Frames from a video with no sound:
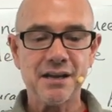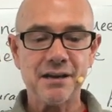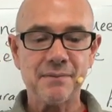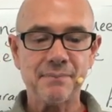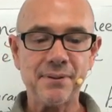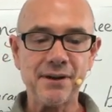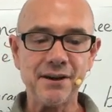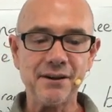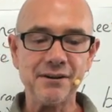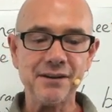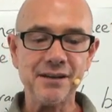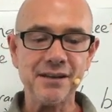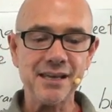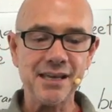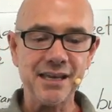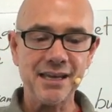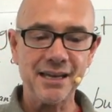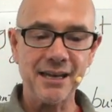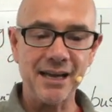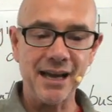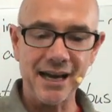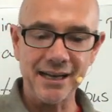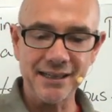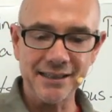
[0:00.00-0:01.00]

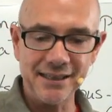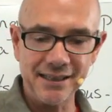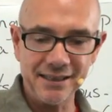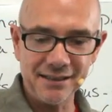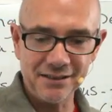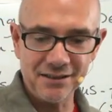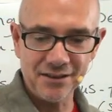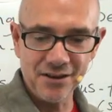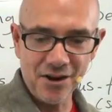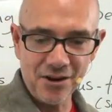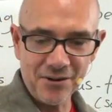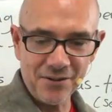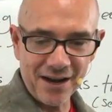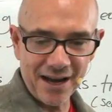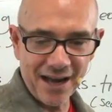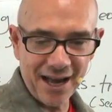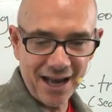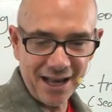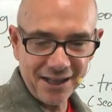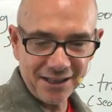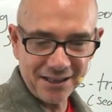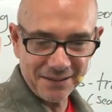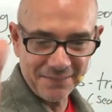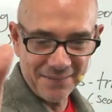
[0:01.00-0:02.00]
Pyrenees, I didn't know I
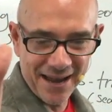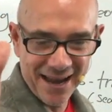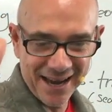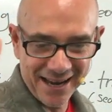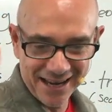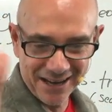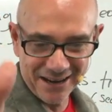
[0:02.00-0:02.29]
had to make